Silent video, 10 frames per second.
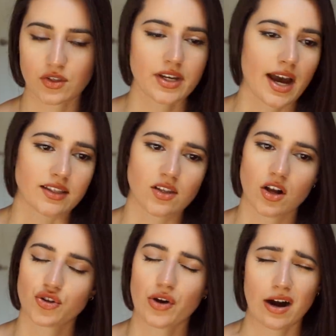So yeah, it's
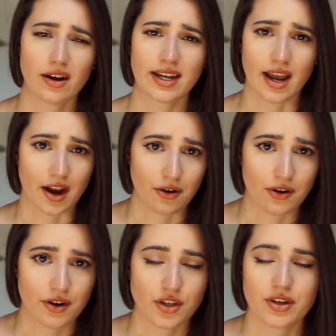all trial and
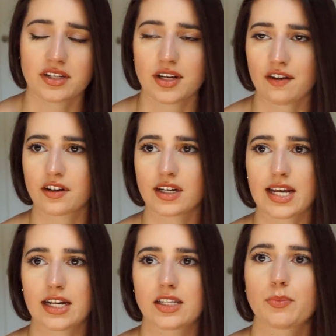error. You can
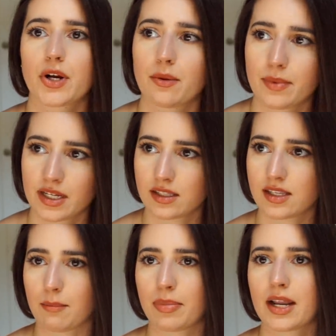definitely
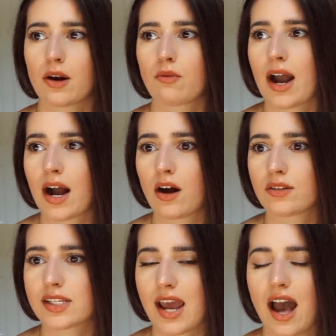experiment and play
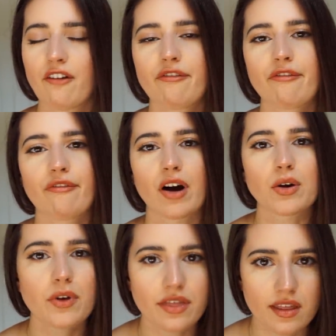around and have
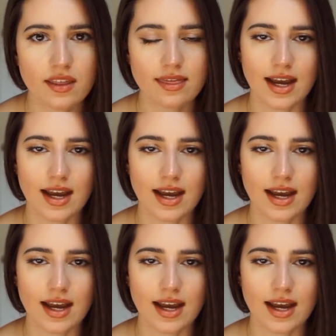fun with it.